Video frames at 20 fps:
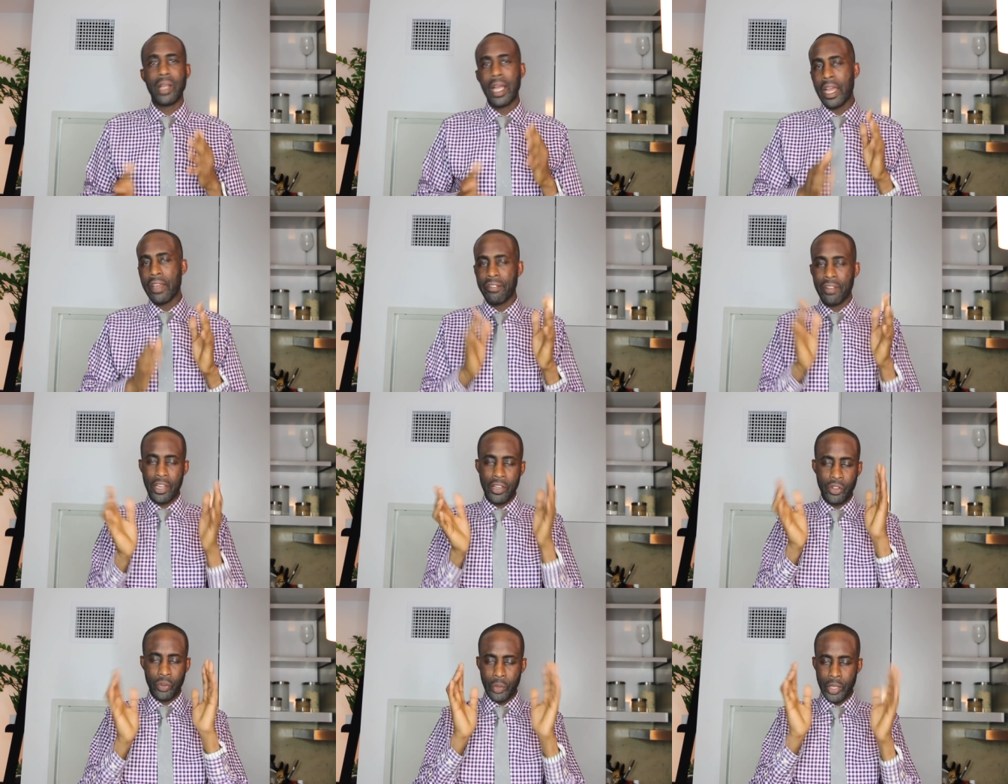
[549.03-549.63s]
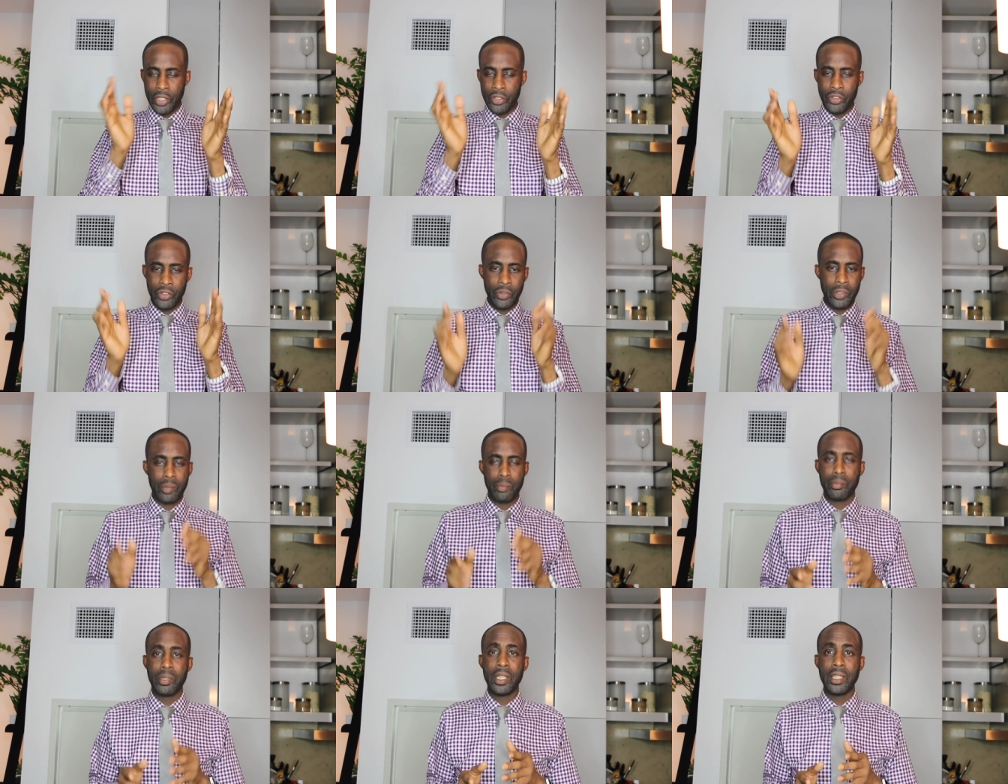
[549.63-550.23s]
I found a way to
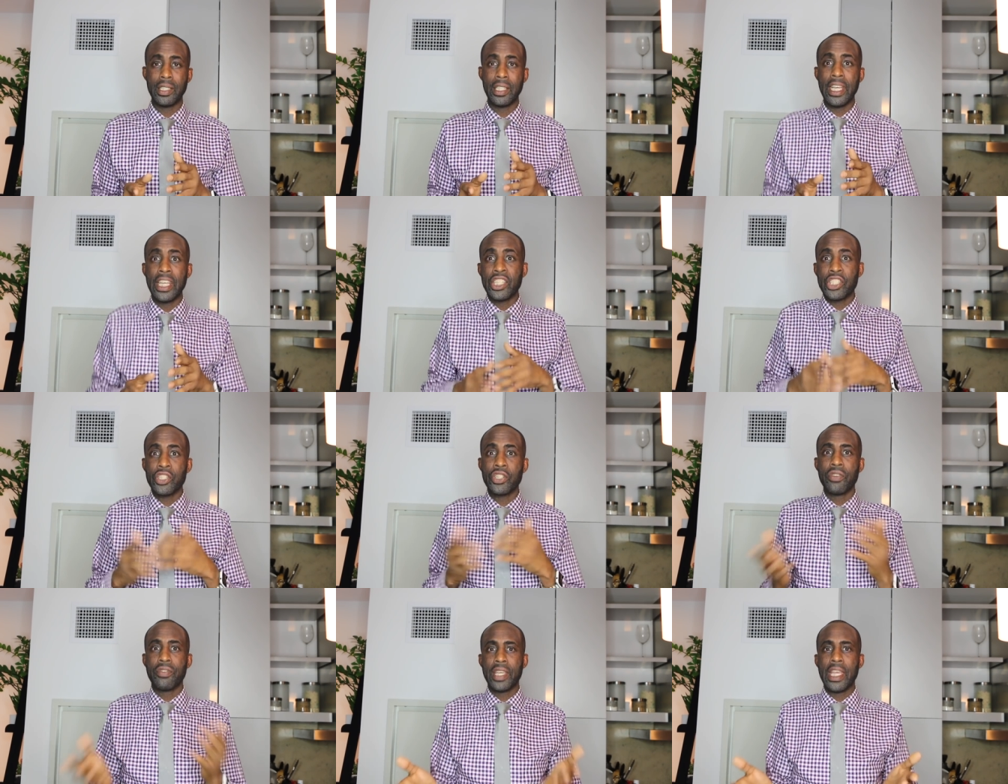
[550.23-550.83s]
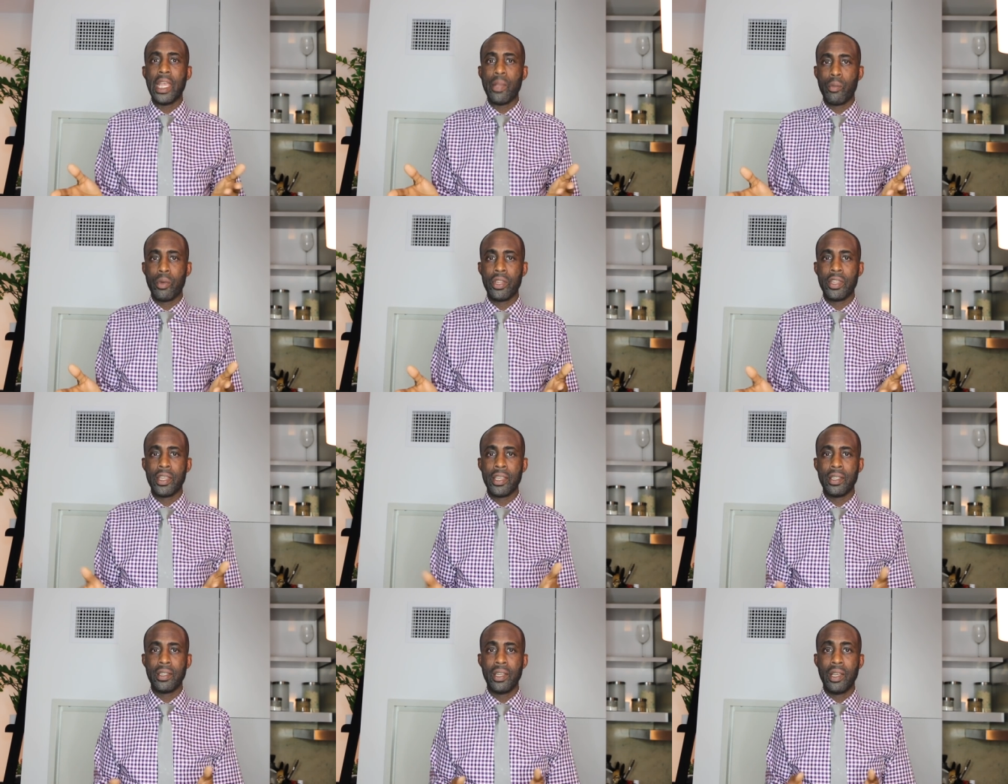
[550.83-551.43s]
do it, but it should have came
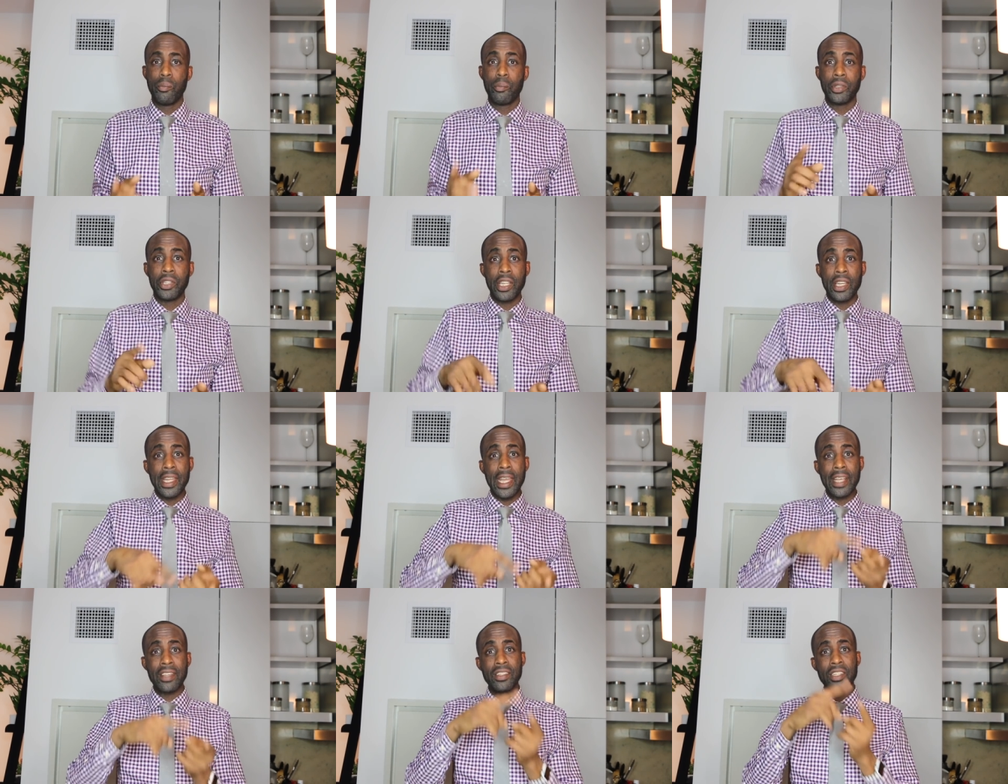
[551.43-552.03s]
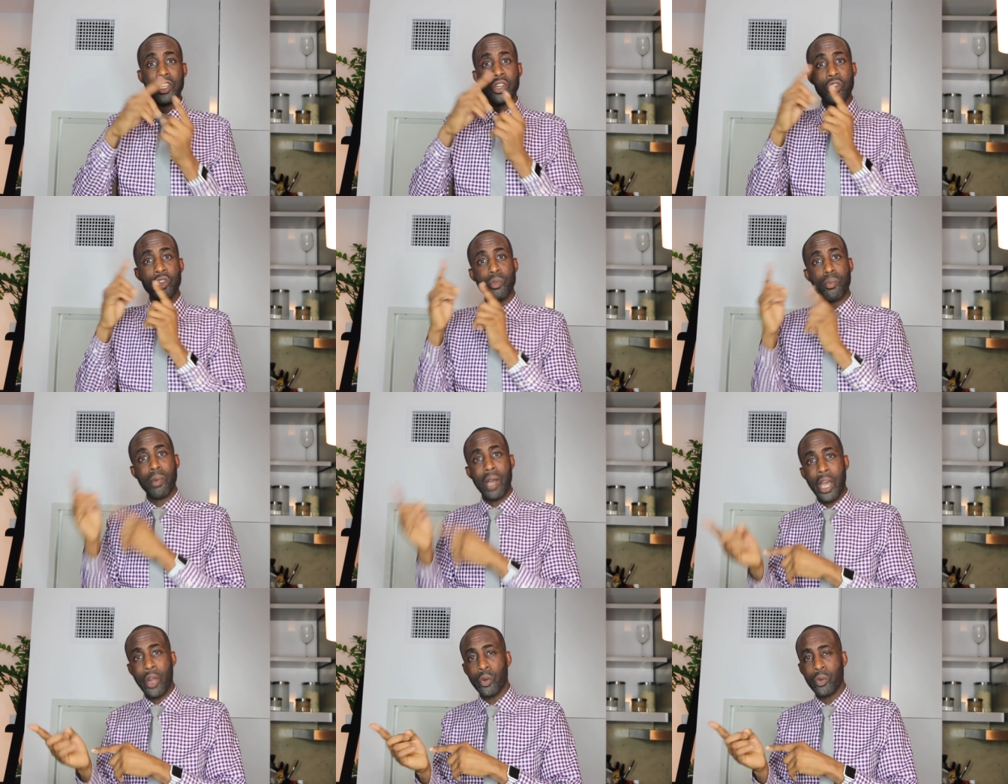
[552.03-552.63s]
with it. But the next
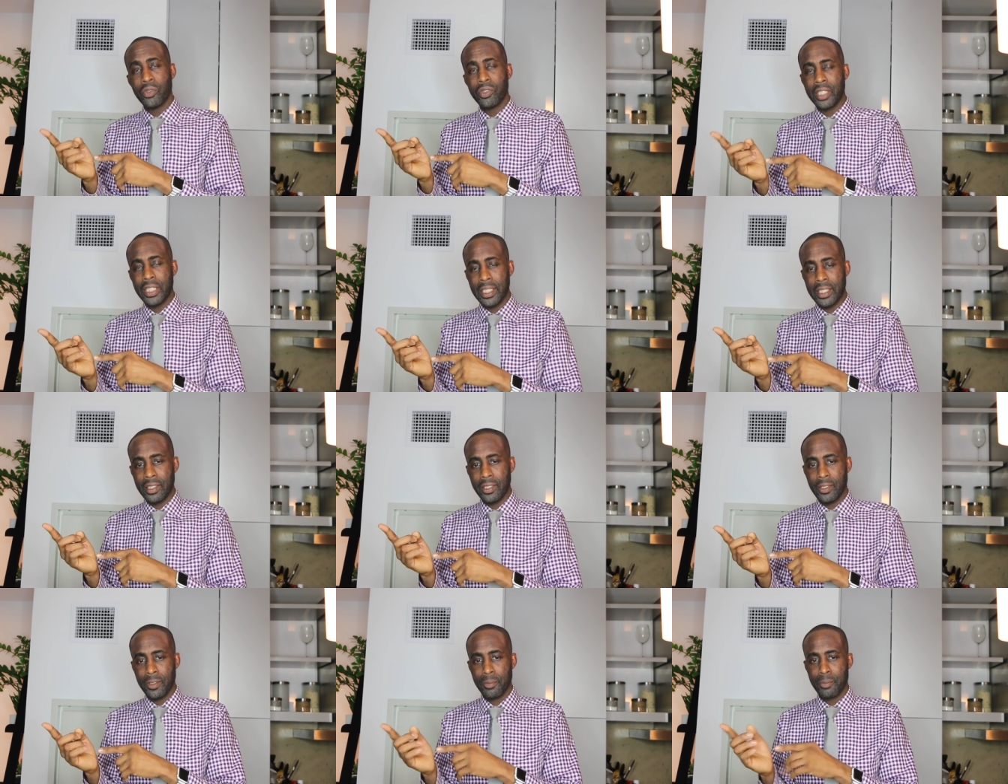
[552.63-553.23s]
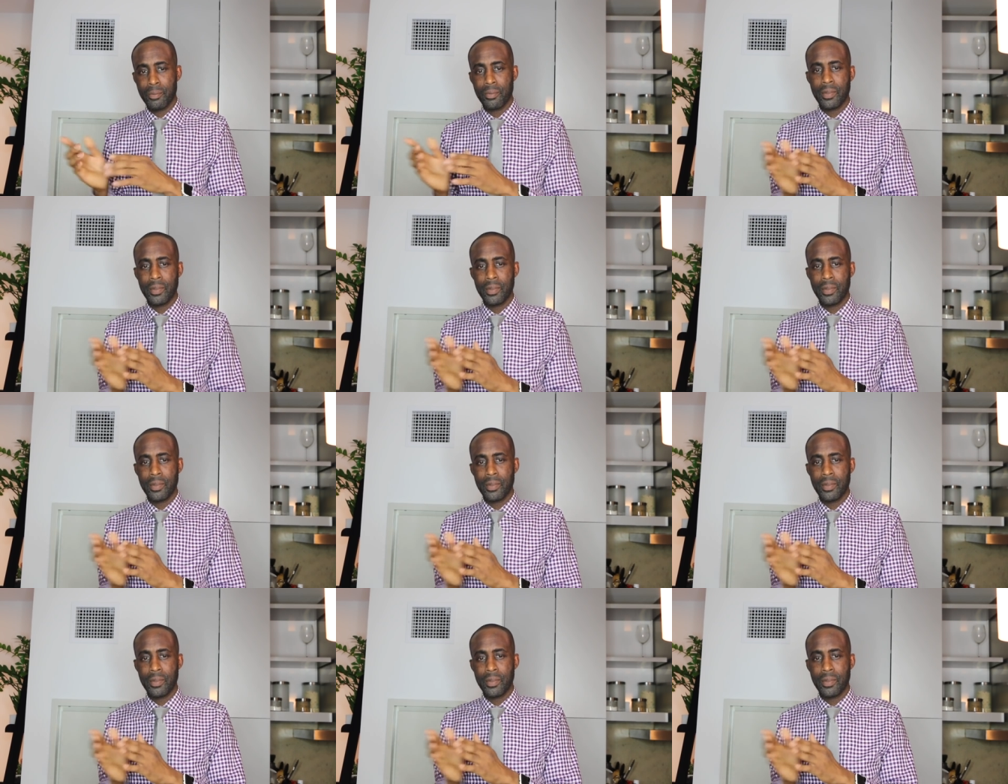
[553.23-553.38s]
year's model did.